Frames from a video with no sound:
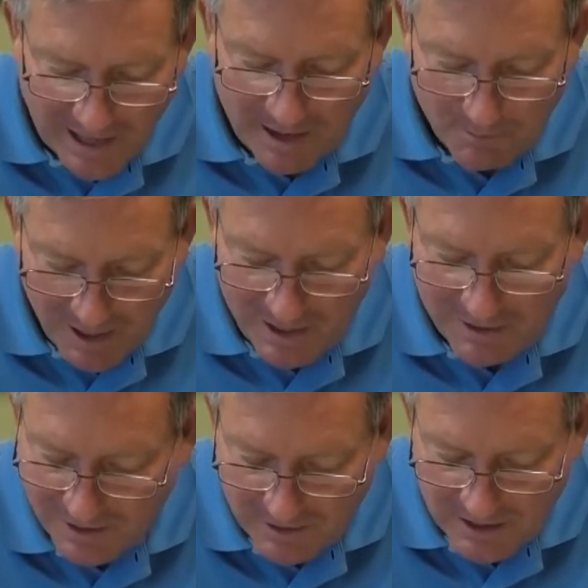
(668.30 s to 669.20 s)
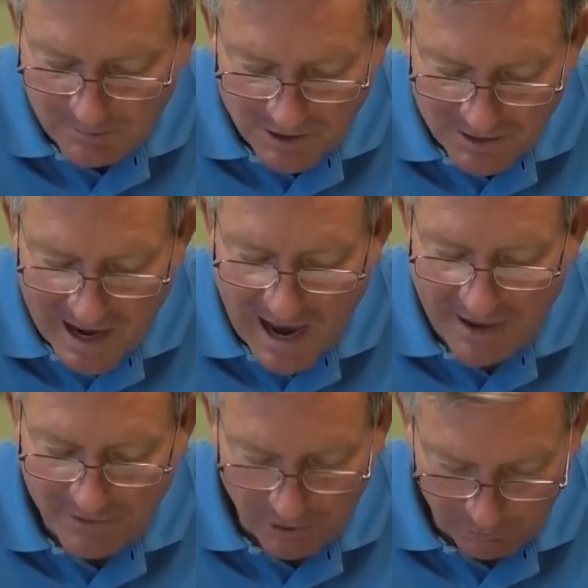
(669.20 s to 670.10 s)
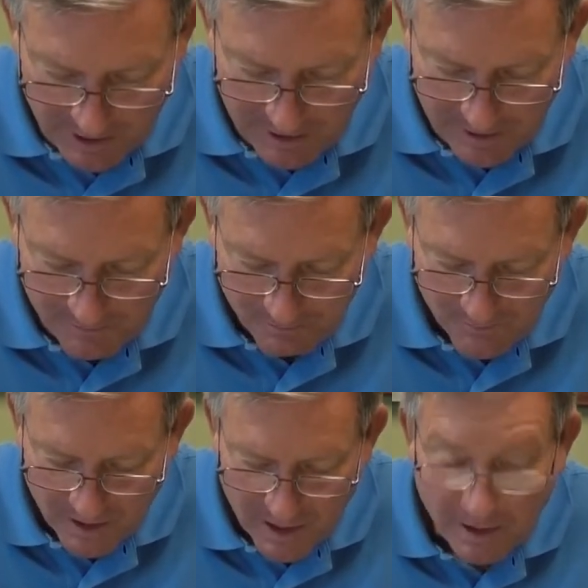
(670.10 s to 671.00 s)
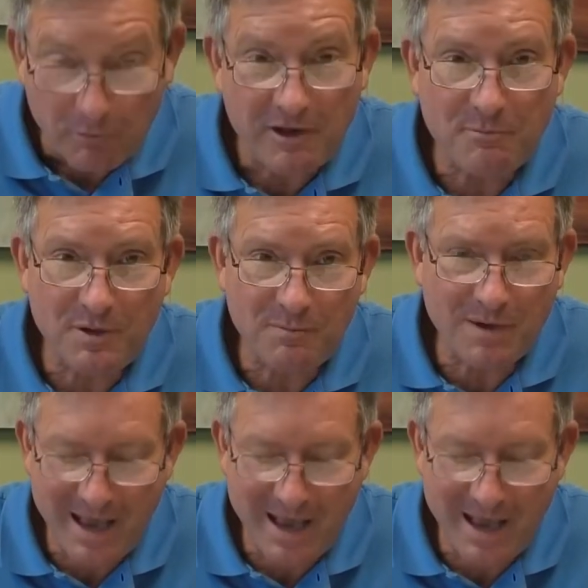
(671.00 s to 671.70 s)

like men condemned to die in the arena. We've been